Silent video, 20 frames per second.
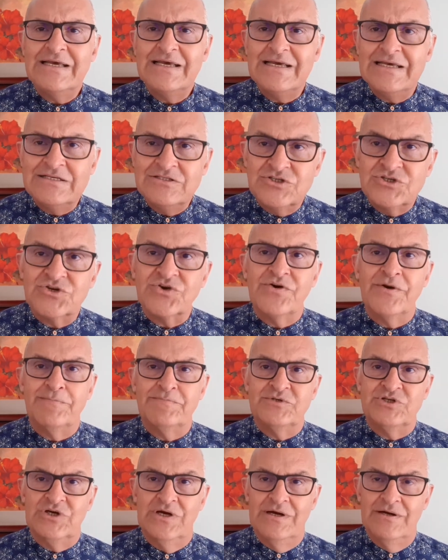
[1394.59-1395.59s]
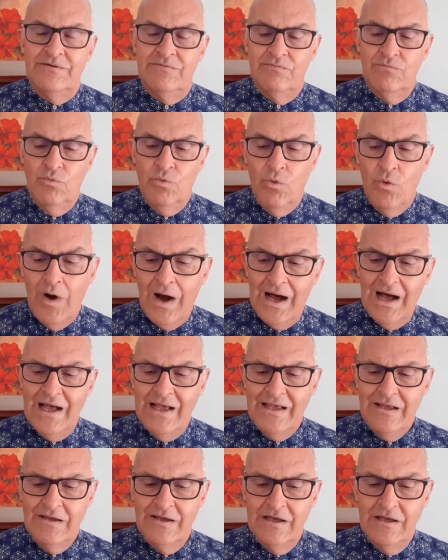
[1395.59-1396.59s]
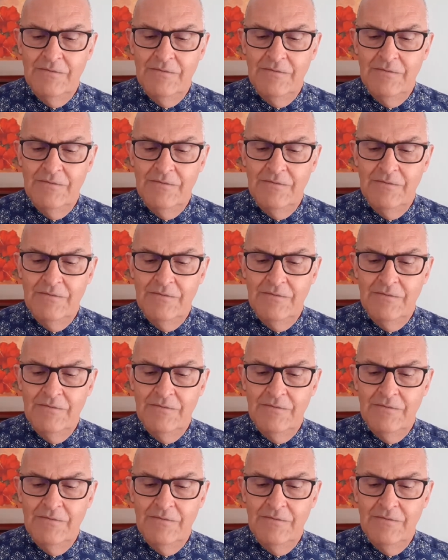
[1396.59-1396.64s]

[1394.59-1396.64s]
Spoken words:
in scripture. Why?